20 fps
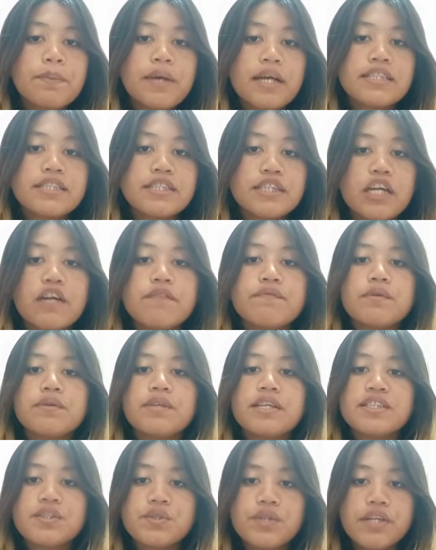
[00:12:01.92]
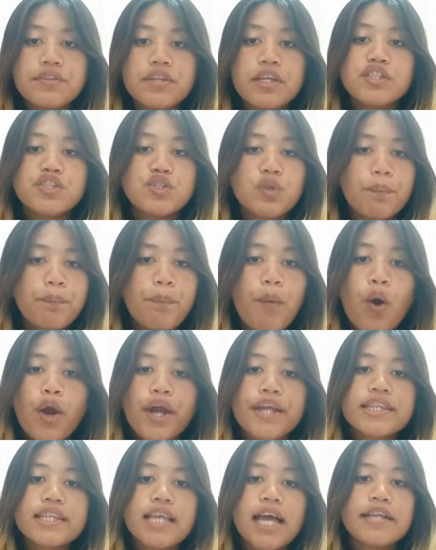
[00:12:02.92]
can serve to strengthen
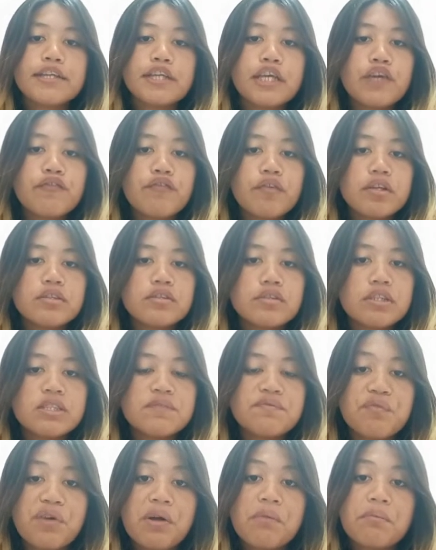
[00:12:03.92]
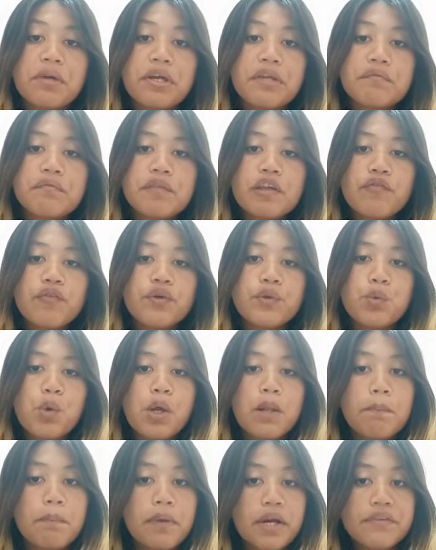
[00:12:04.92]
support and even transform
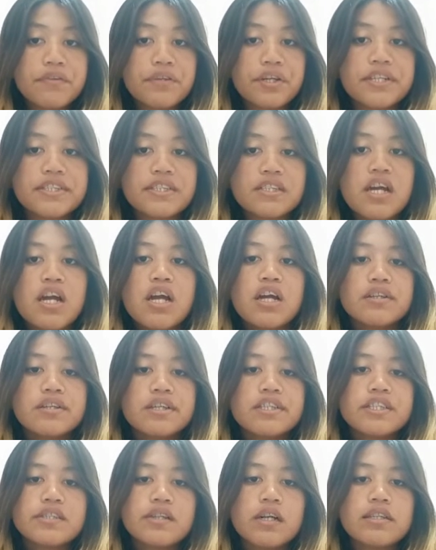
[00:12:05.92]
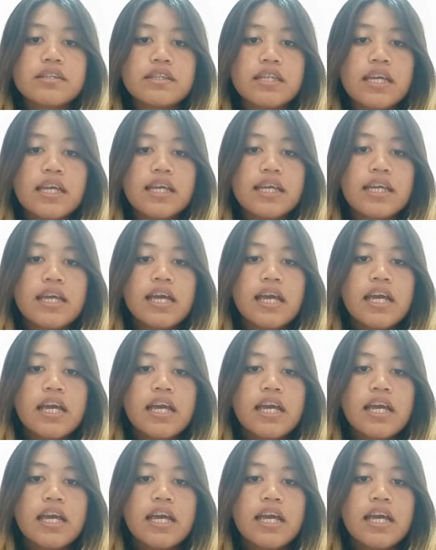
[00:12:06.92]
individual partners, resulting